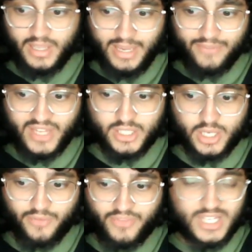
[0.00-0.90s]
if
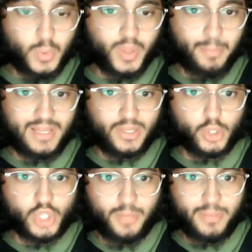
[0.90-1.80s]
that's what the Ballon d'Or
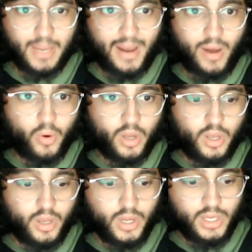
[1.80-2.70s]
is going to be about,
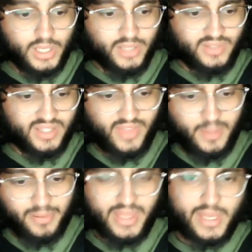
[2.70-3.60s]
didn't they
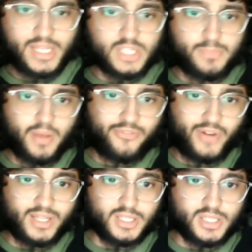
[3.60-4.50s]
play against
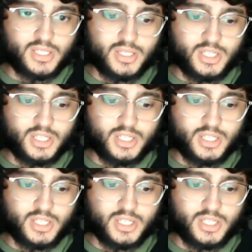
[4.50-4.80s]
France?